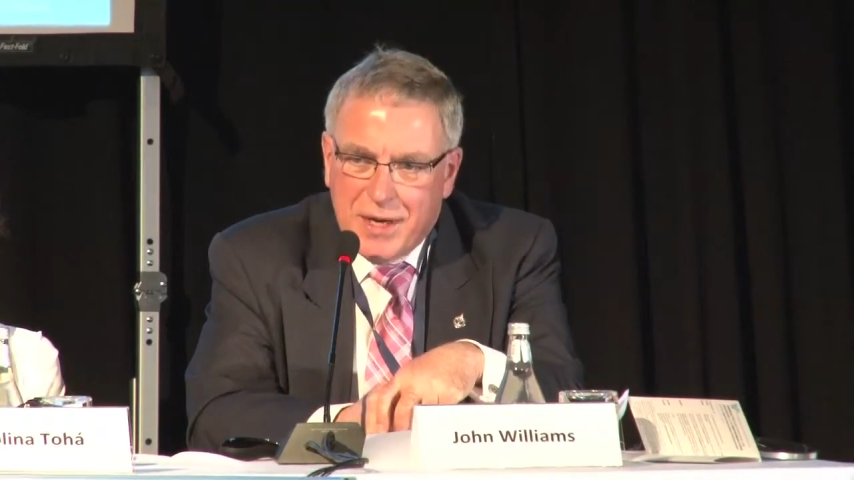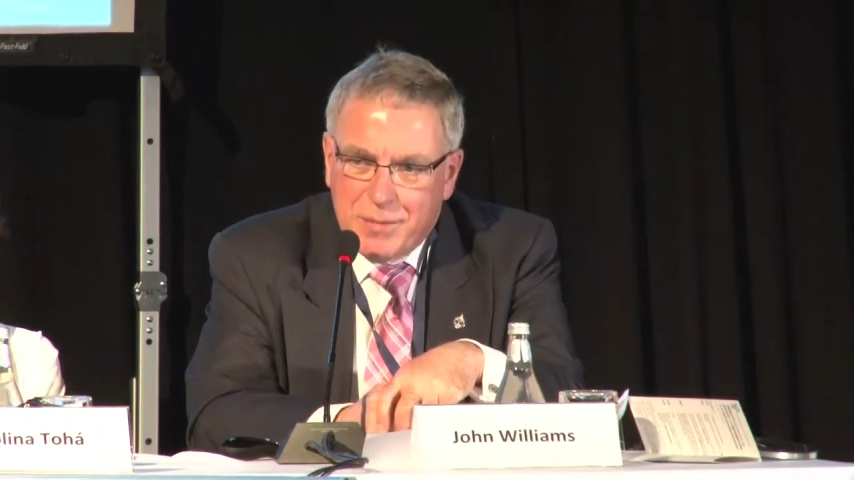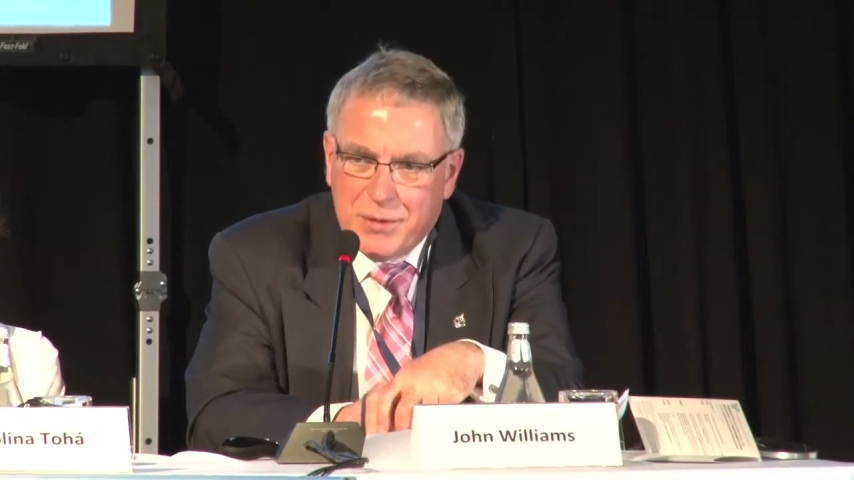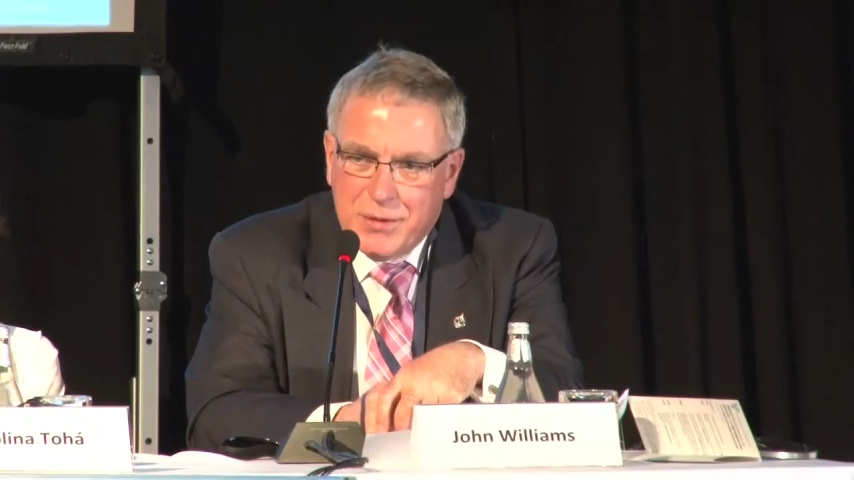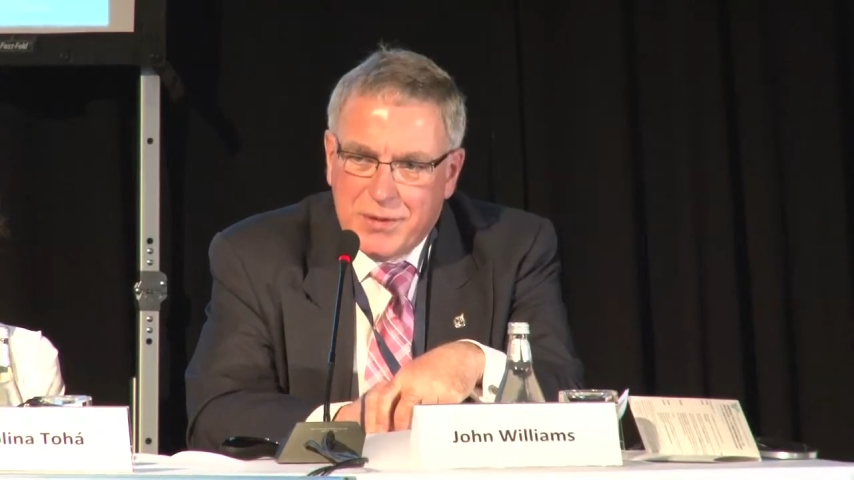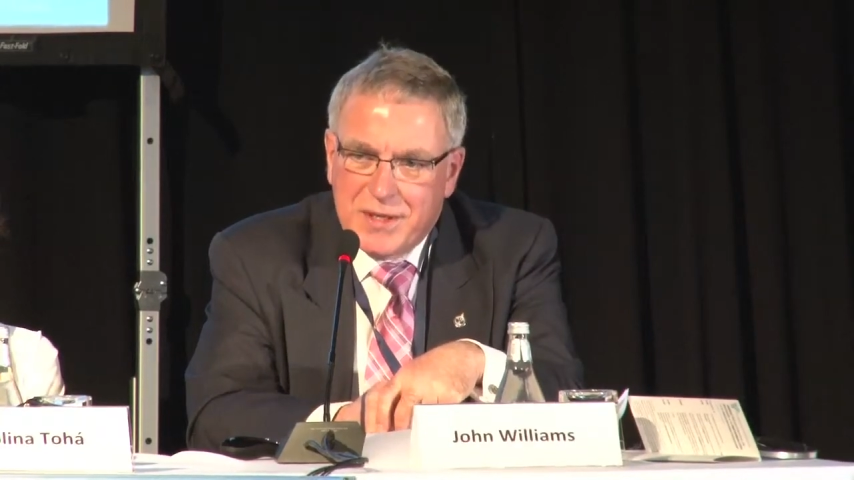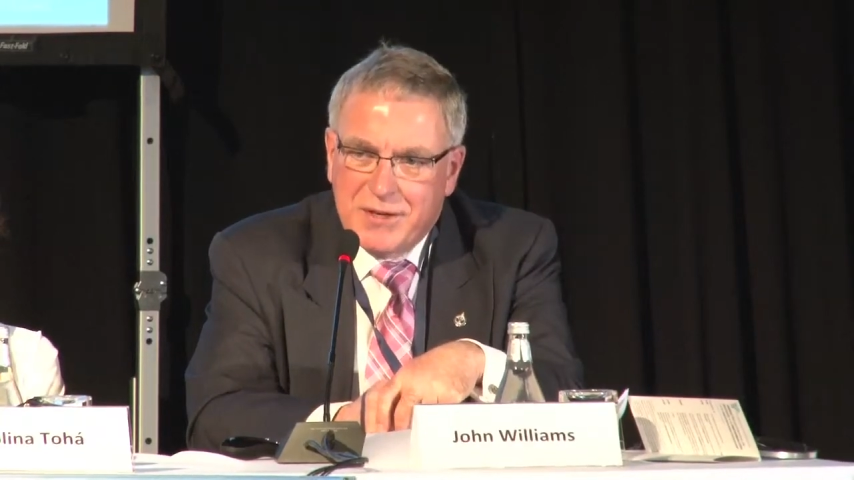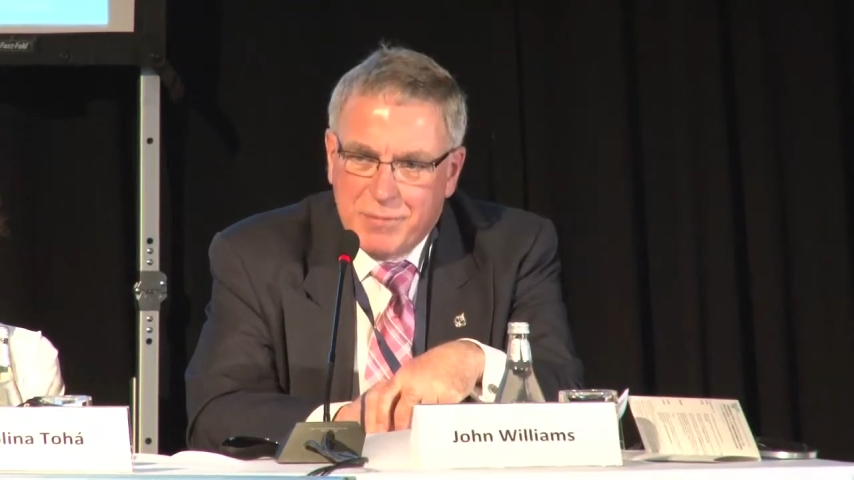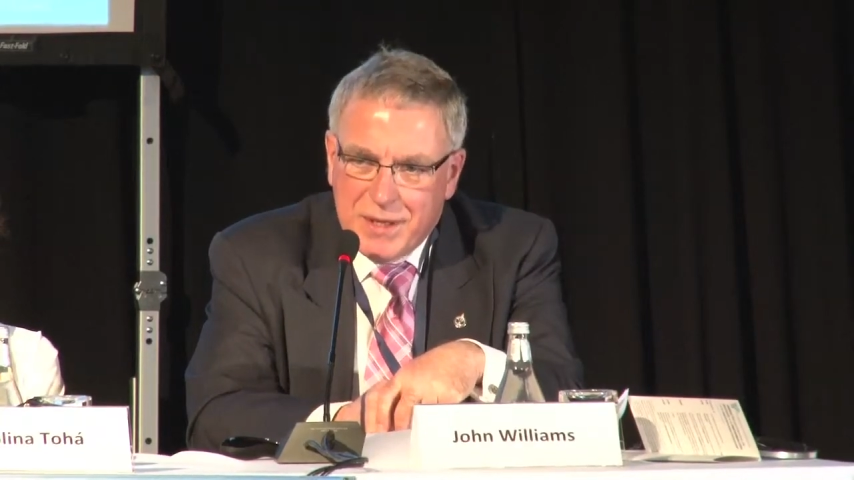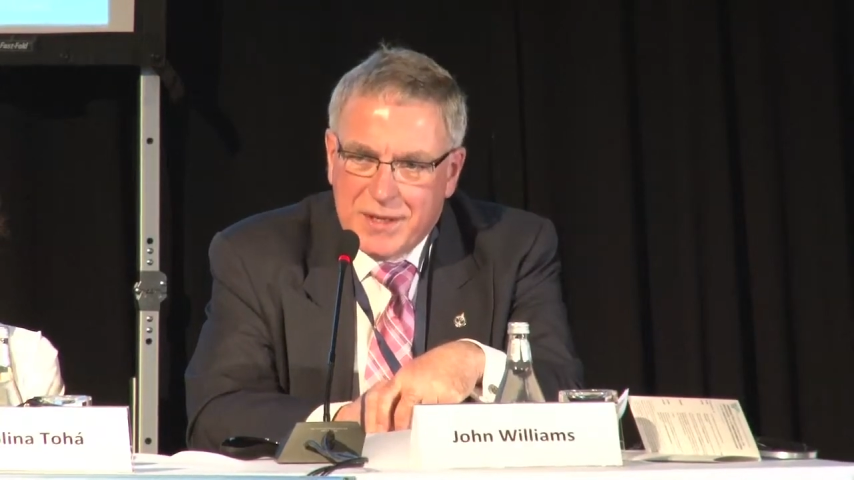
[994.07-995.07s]
opportunity
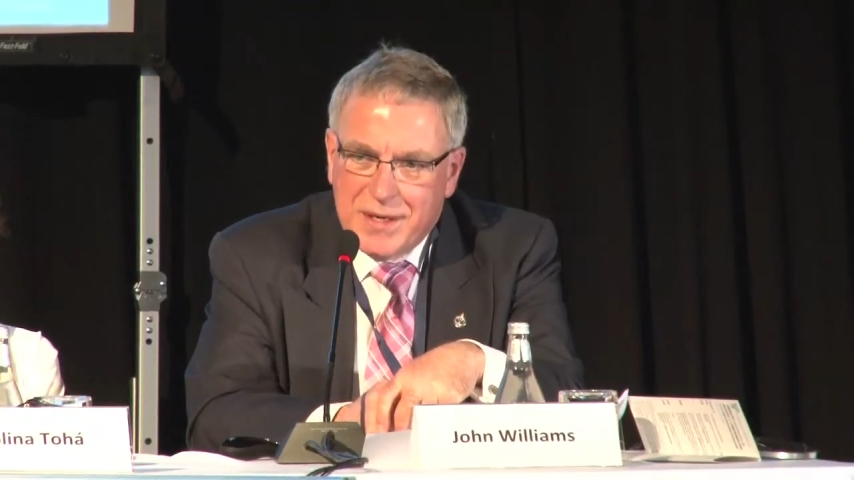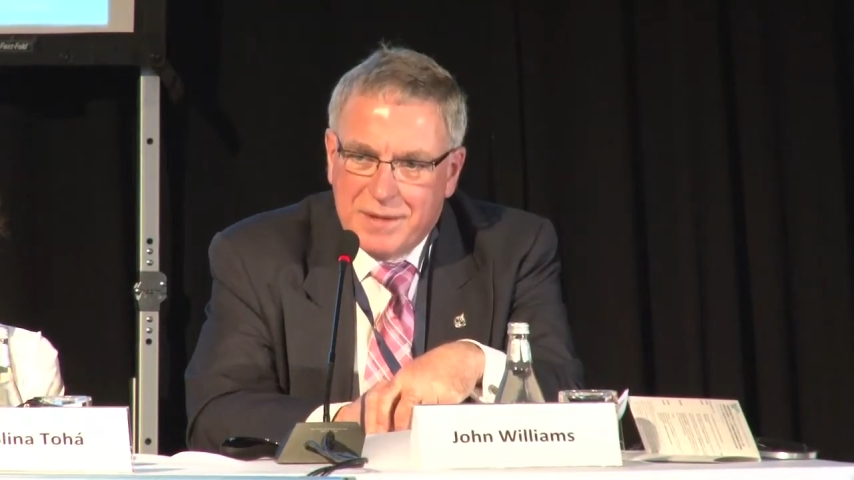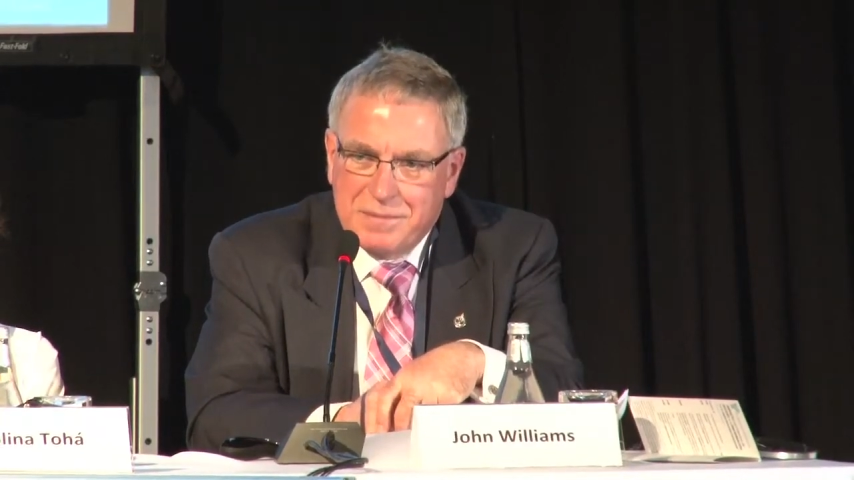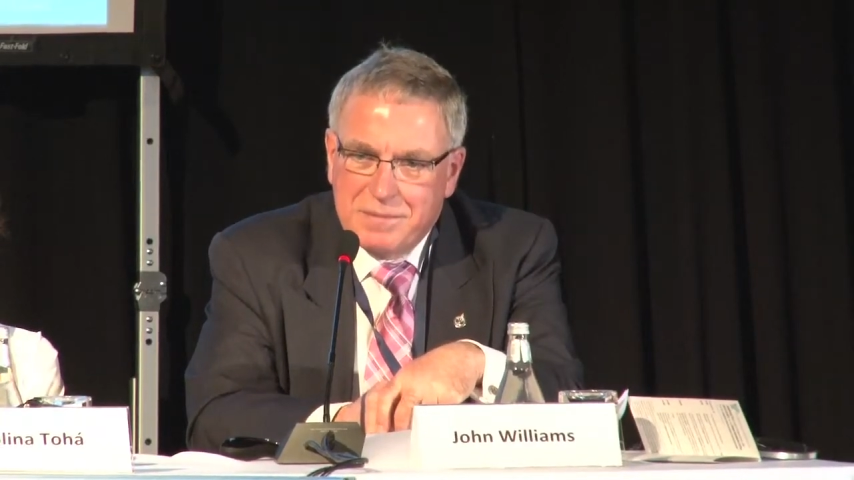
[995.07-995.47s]
of being here.